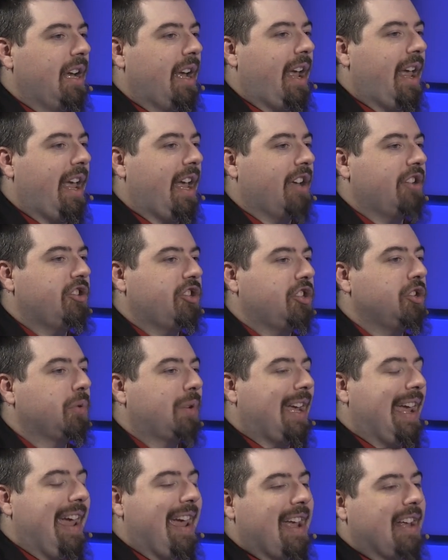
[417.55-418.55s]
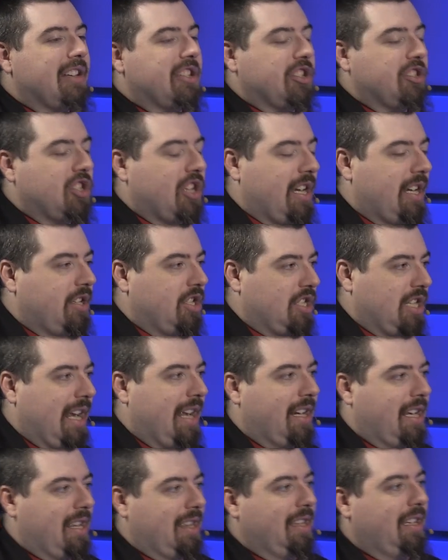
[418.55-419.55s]
and you can't change
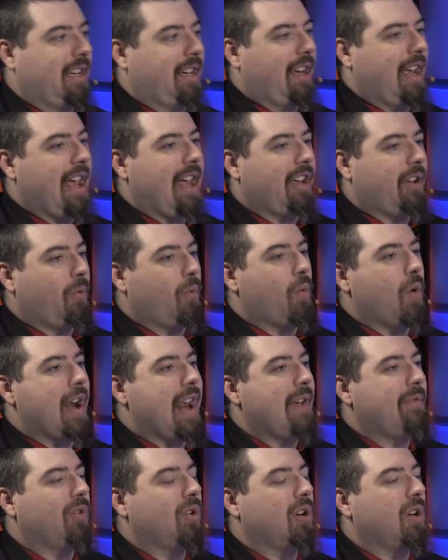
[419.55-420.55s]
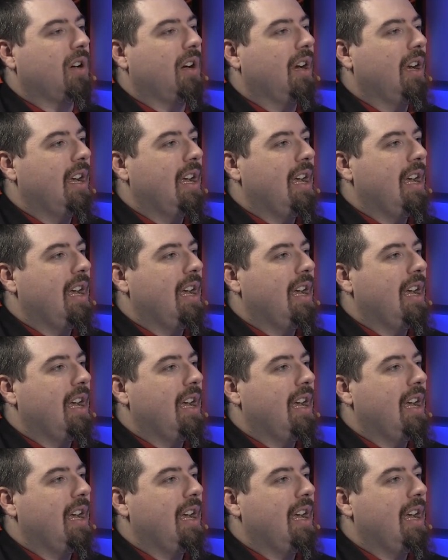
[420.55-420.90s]
anything. Whatever